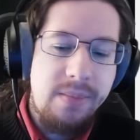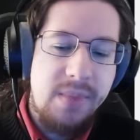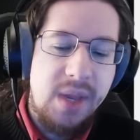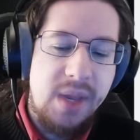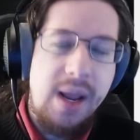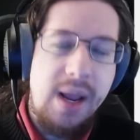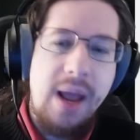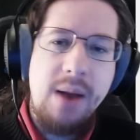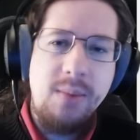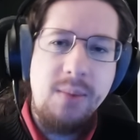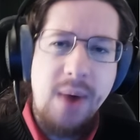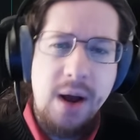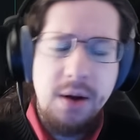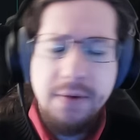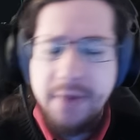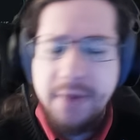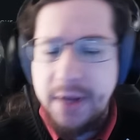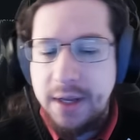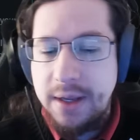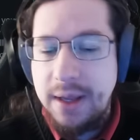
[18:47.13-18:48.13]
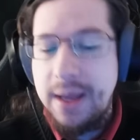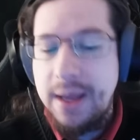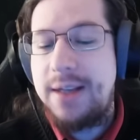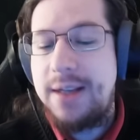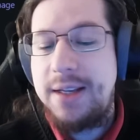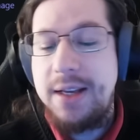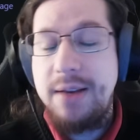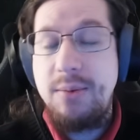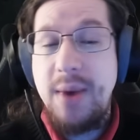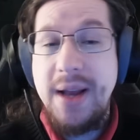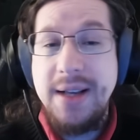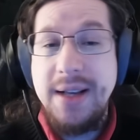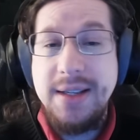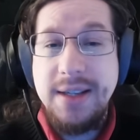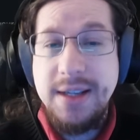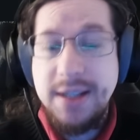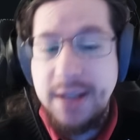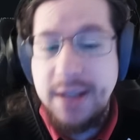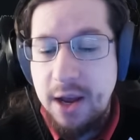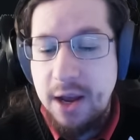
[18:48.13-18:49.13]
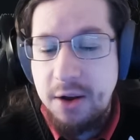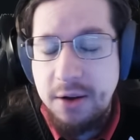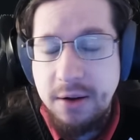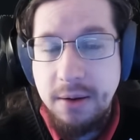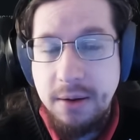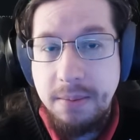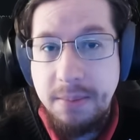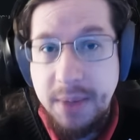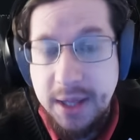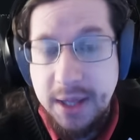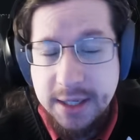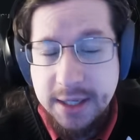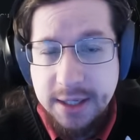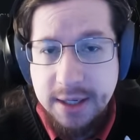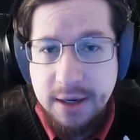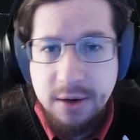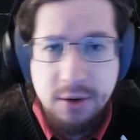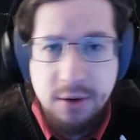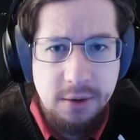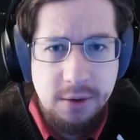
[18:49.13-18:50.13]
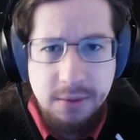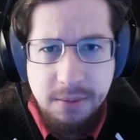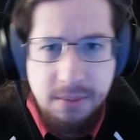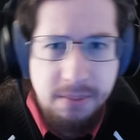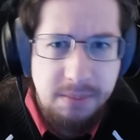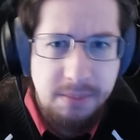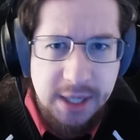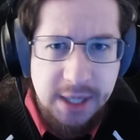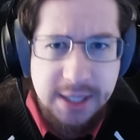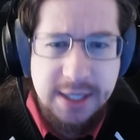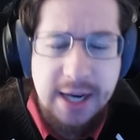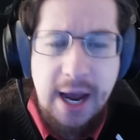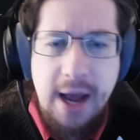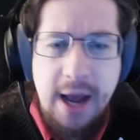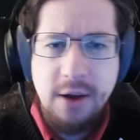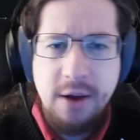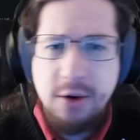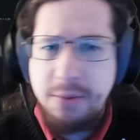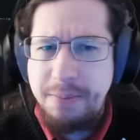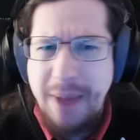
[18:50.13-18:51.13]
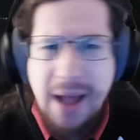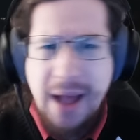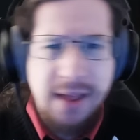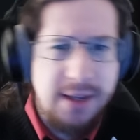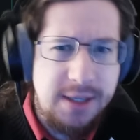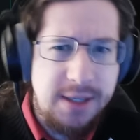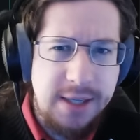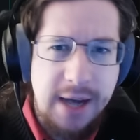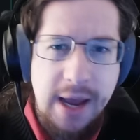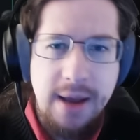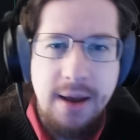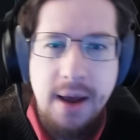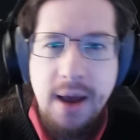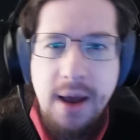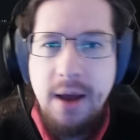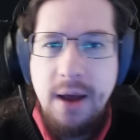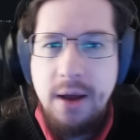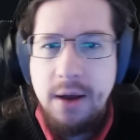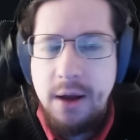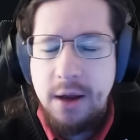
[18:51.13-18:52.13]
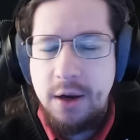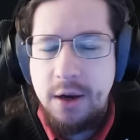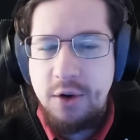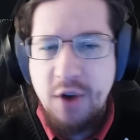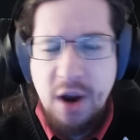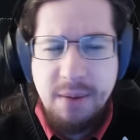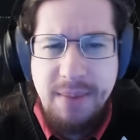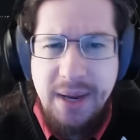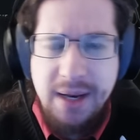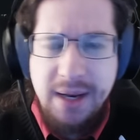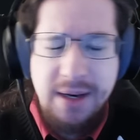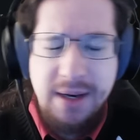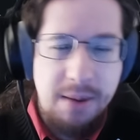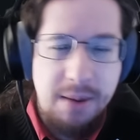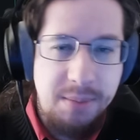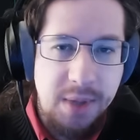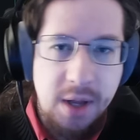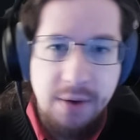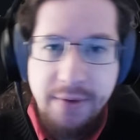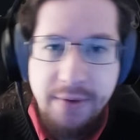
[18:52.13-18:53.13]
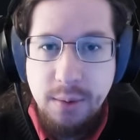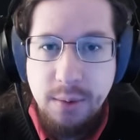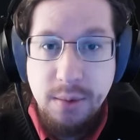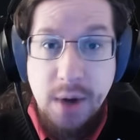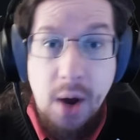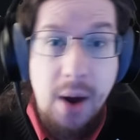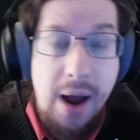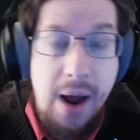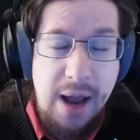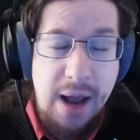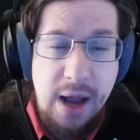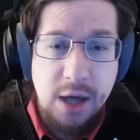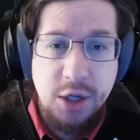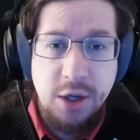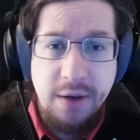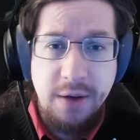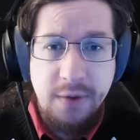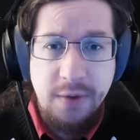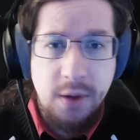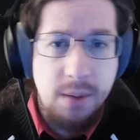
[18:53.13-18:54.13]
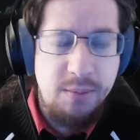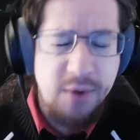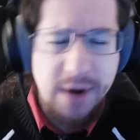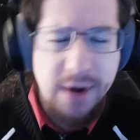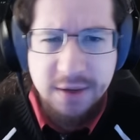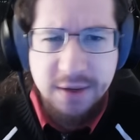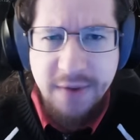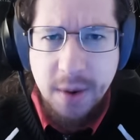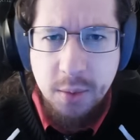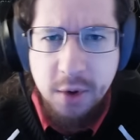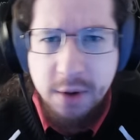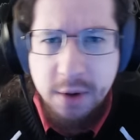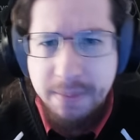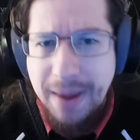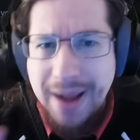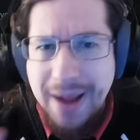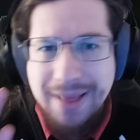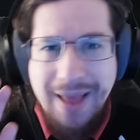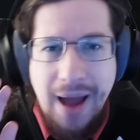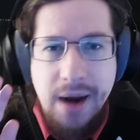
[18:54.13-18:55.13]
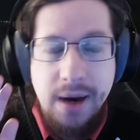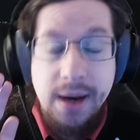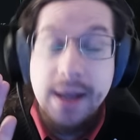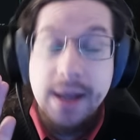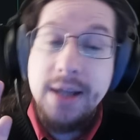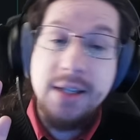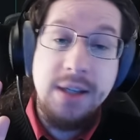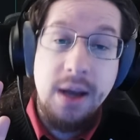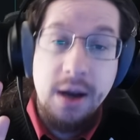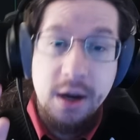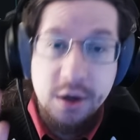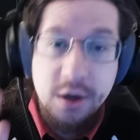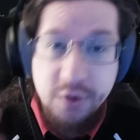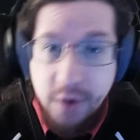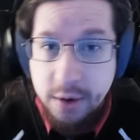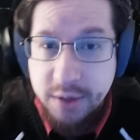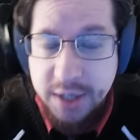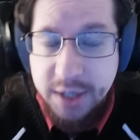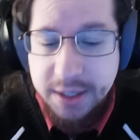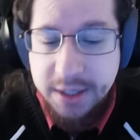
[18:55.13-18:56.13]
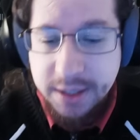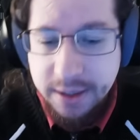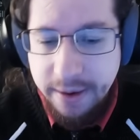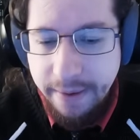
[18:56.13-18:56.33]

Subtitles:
And while the easy ways to scale Ballista, or Ballistae, or Ballistae, correct me down below if you know how to actually fully pronounce that word, my Latin is atrocious.